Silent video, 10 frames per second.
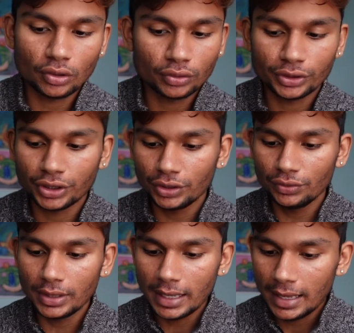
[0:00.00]
order
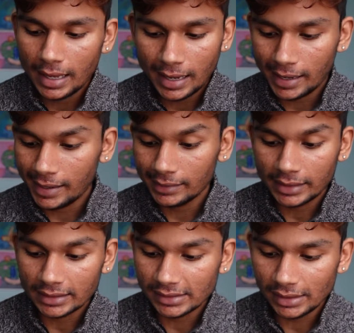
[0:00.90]
queued, and
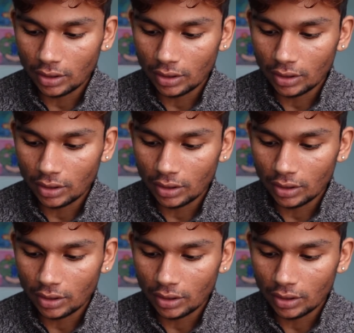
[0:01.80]
that's it.